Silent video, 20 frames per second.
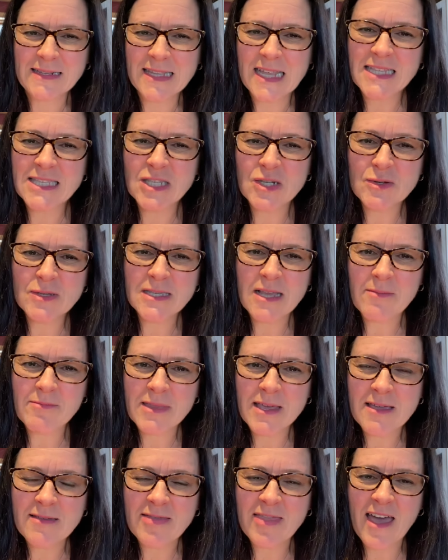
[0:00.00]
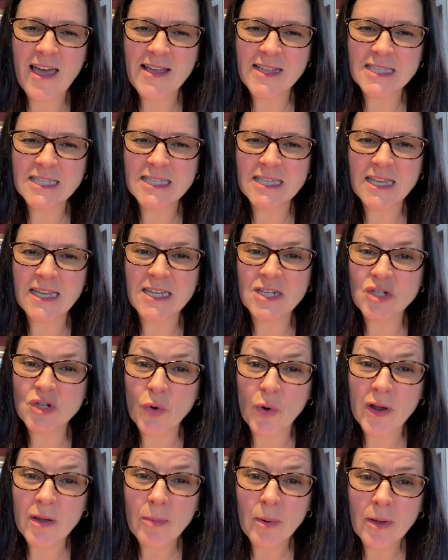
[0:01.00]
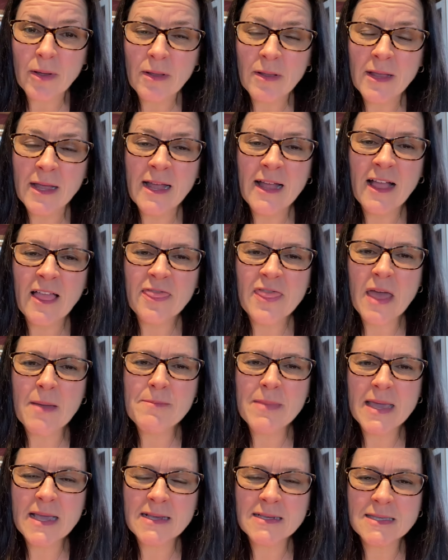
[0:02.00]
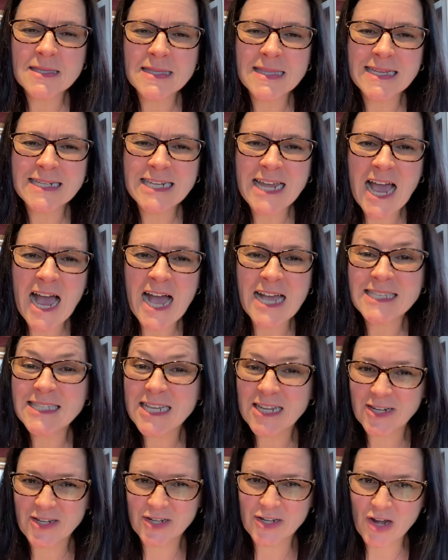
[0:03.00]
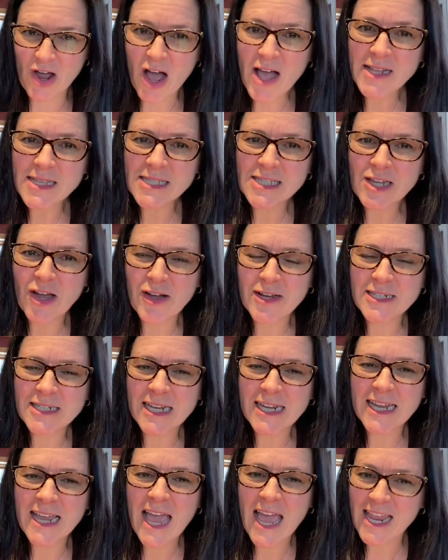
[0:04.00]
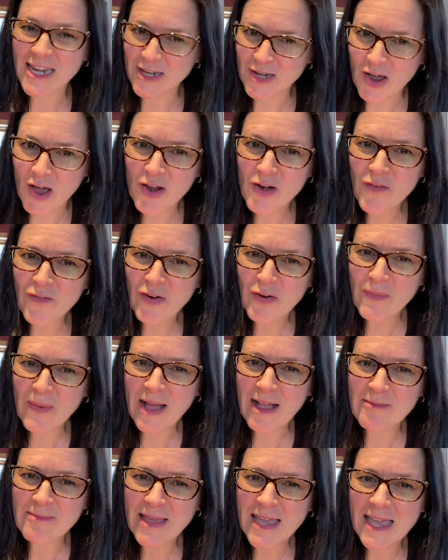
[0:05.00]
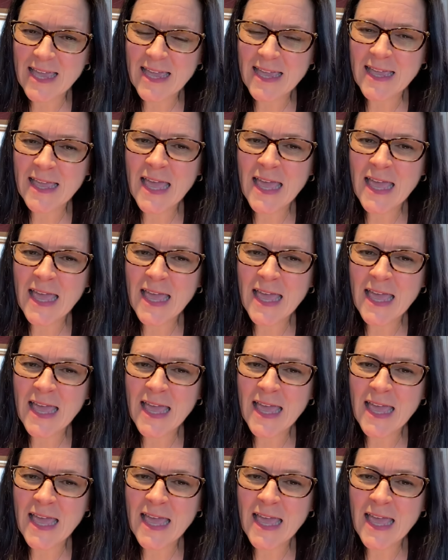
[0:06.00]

Let's do something that's enjoyable, that makes the task not daunting and not overwhelming,